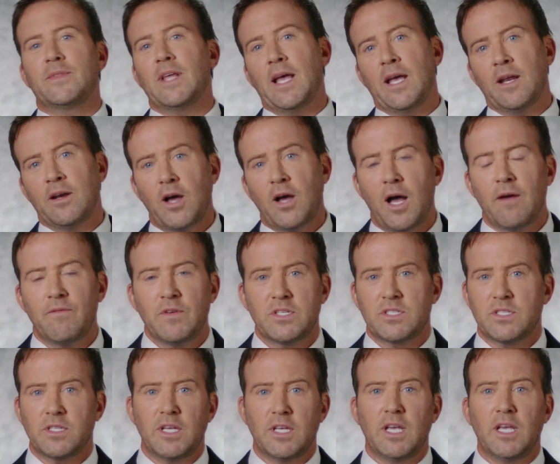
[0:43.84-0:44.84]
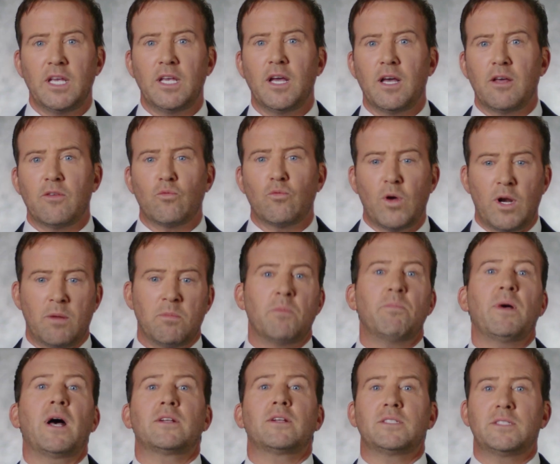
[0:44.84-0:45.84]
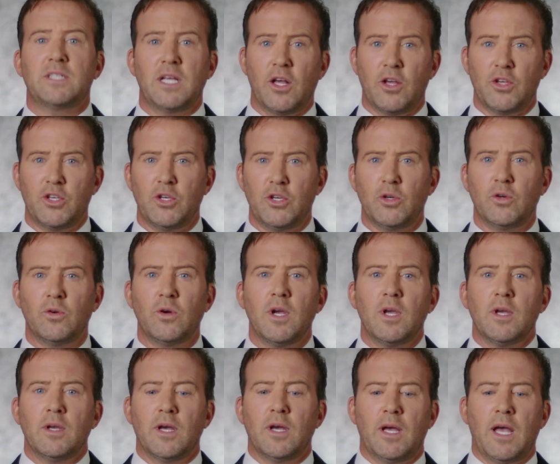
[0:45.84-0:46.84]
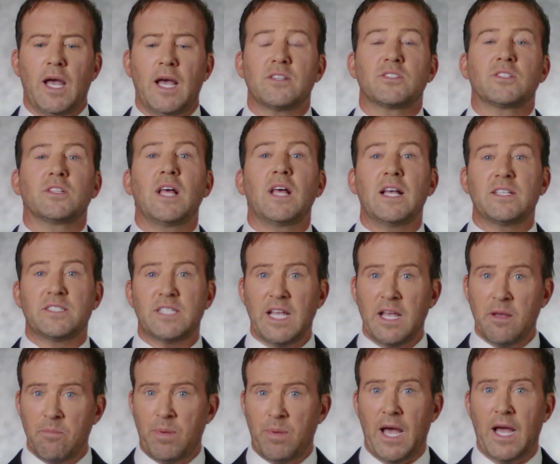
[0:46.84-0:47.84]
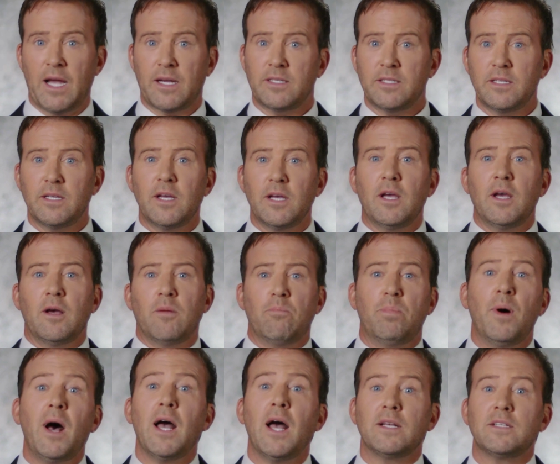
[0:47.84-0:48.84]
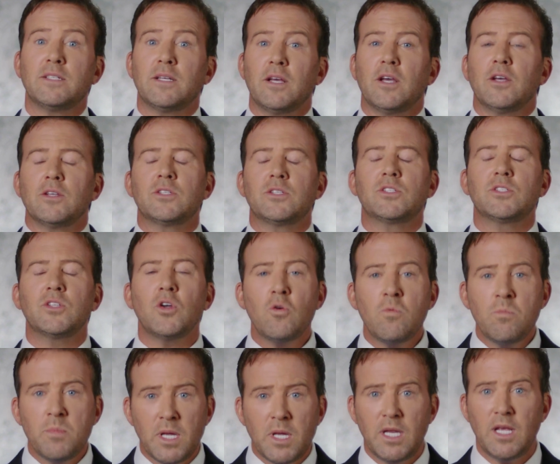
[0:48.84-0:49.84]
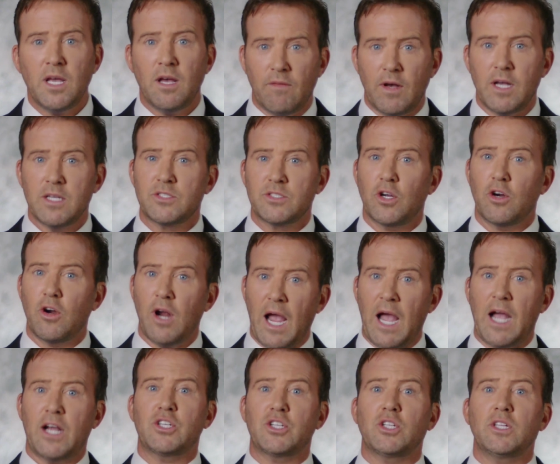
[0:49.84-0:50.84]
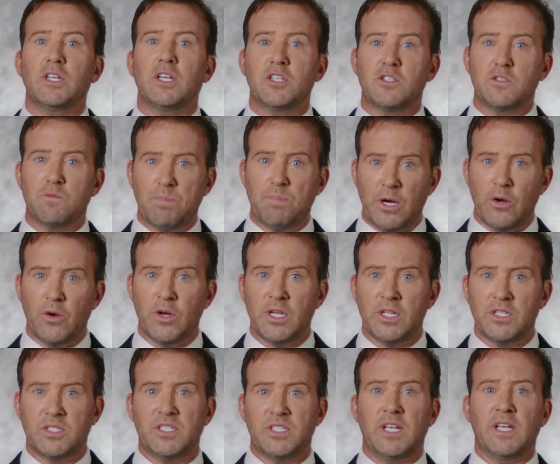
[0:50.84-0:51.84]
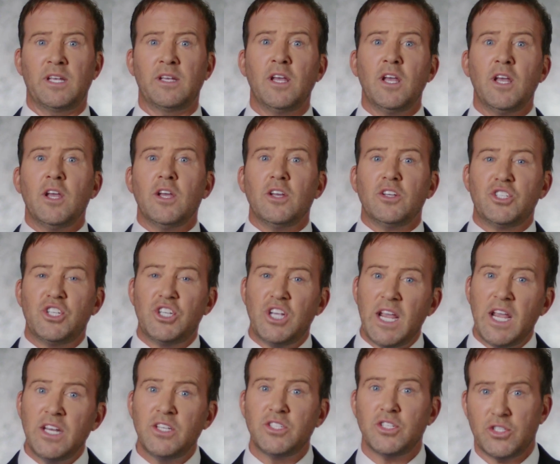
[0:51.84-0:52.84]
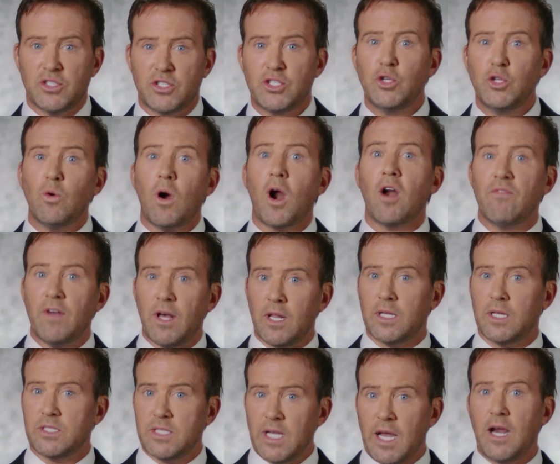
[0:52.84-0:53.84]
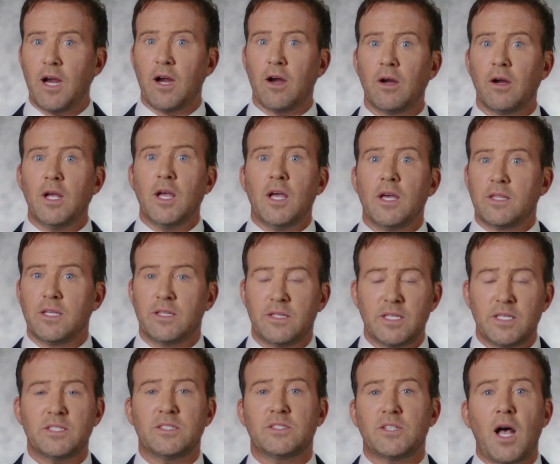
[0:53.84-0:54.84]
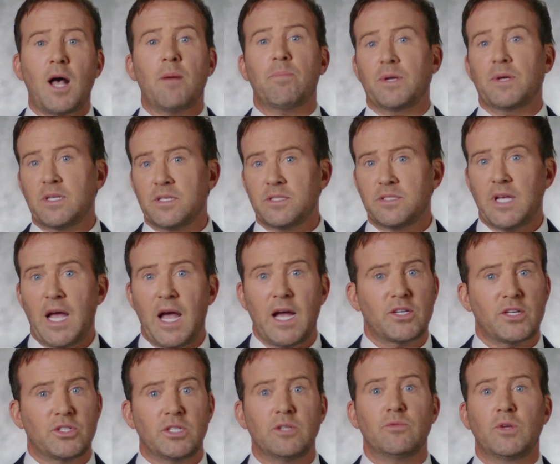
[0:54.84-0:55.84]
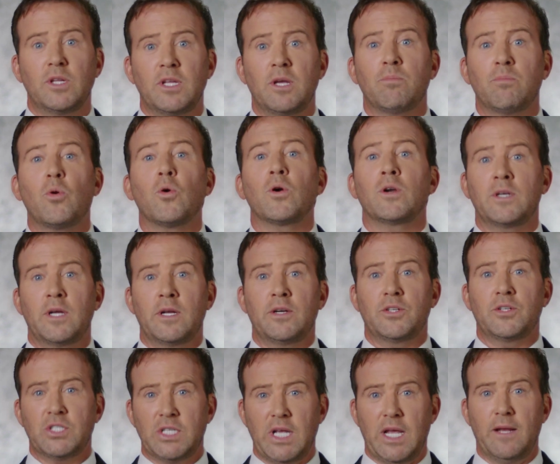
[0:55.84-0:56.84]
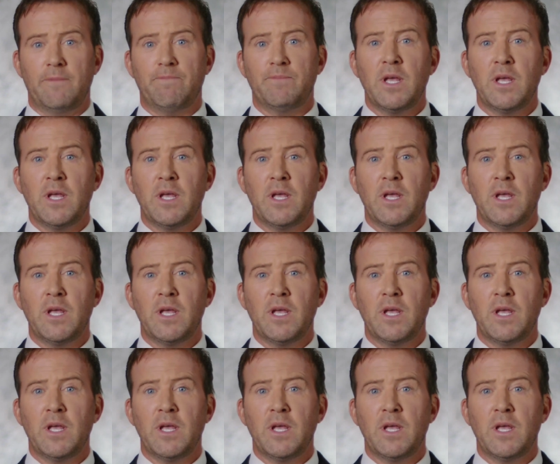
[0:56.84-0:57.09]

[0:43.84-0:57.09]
then obviously what I'm about to tell you has less impact. But so many of us are actually experiencing changes to our vellus hair that this topic is actually really important to understand.